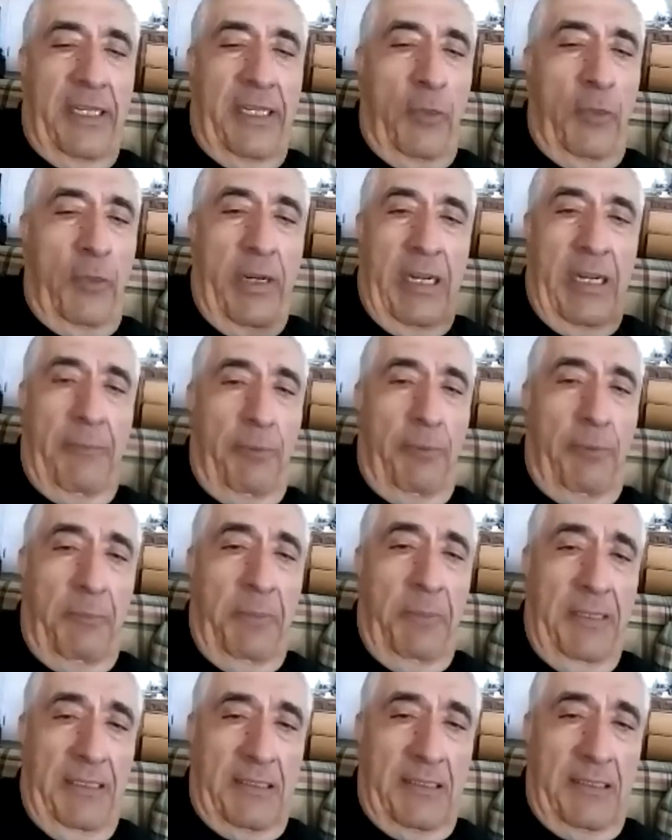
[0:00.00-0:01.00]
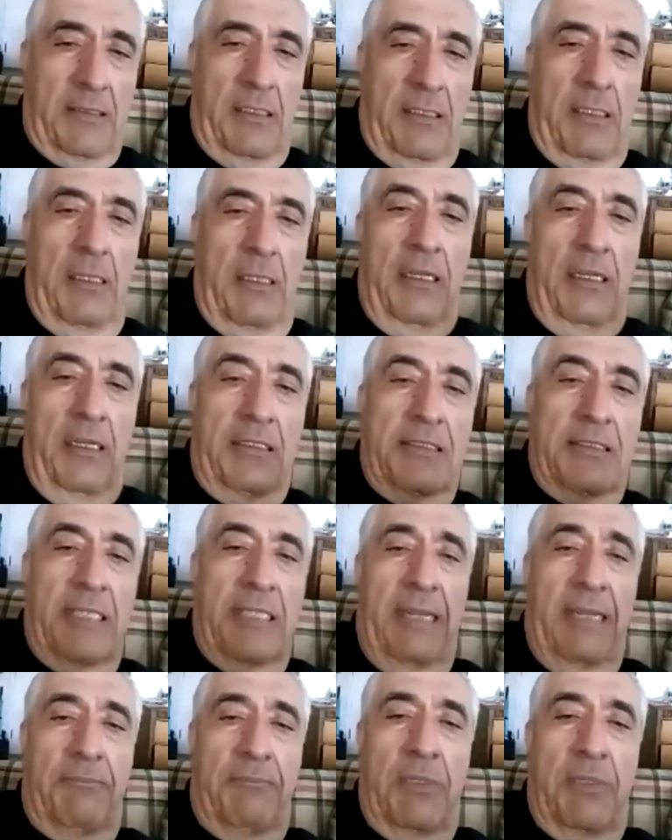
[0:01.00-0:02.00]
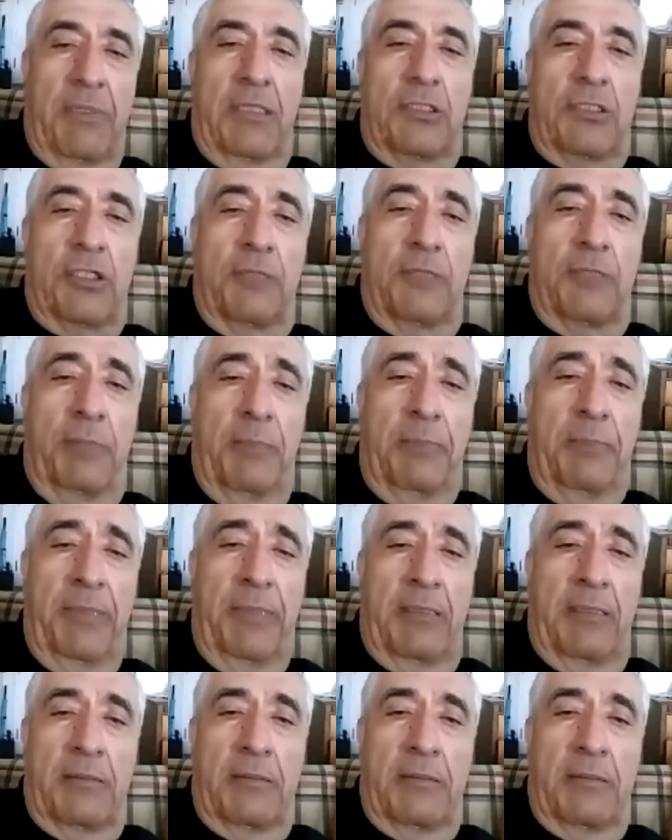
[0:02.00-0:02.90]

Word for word: can wake up your penis except triple P.